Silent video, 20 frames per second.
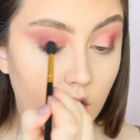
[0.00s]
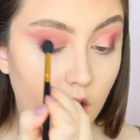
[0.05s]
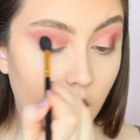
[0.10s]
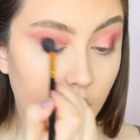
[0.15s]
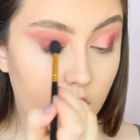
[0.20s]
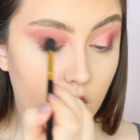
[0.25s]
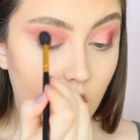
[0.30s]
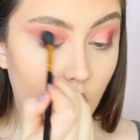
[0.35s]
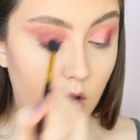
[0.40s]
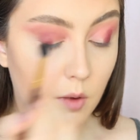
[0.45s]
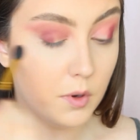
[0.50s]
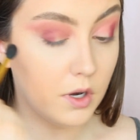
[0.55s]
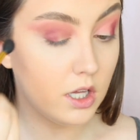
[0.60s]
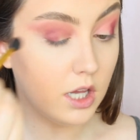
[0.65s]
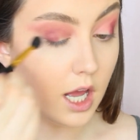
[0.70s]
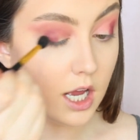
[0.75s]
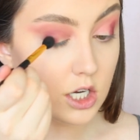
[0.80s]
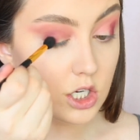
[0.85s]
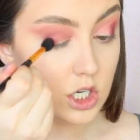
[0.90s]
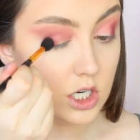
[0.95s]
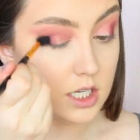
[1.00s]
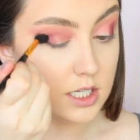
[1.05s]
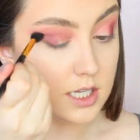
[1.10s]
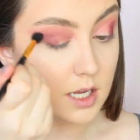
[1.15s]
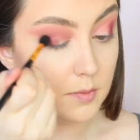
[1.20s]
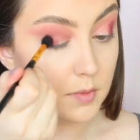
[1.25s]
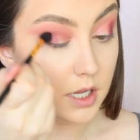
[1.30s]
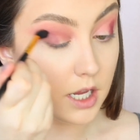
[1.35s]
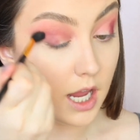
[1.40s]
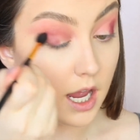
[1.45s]
and not wear lashes.
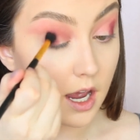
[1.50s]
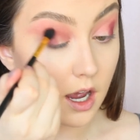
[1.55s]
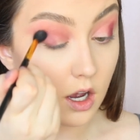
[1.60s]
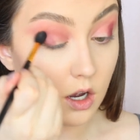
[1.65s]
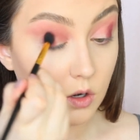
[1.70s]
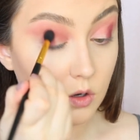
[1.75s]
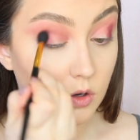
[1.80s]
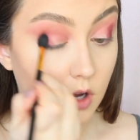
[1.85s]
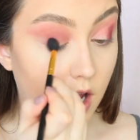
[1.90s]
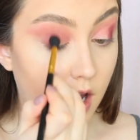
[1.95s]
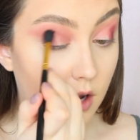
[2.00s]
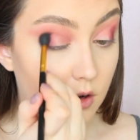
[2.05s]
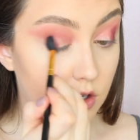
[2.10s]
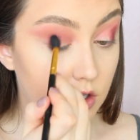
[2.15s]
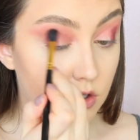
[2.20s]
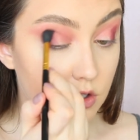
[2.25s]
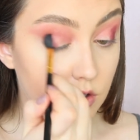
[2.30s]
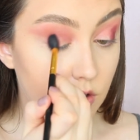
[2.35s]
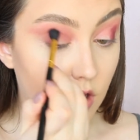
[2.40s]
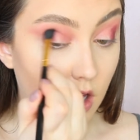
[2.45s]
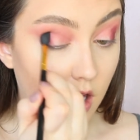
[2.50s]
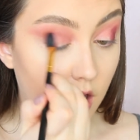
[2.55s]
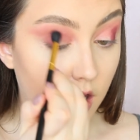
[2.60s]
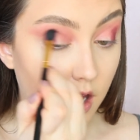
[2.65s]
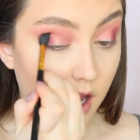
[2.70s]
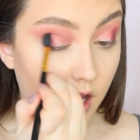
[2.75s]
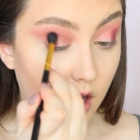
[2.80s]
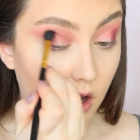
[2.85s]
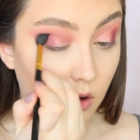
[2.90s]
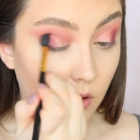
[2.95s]
I'm like, how do you do that?
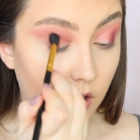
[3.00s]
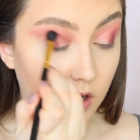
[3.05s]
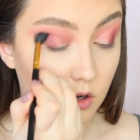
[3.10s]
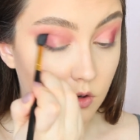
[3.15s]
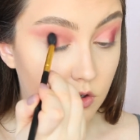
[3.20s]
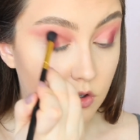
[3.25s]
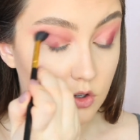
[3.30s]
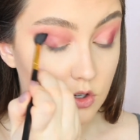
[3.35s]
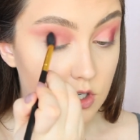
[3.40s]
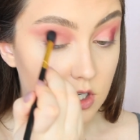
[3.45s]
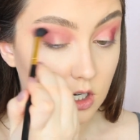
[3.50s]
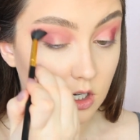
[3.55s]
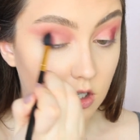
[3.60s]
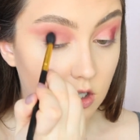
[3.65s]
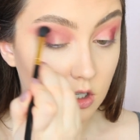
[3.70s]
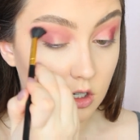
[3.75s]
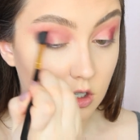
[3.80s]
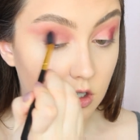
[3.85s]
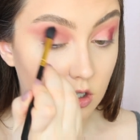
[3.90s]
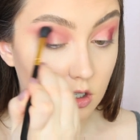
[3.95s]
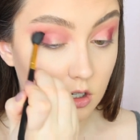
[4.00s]
How? I don't understand.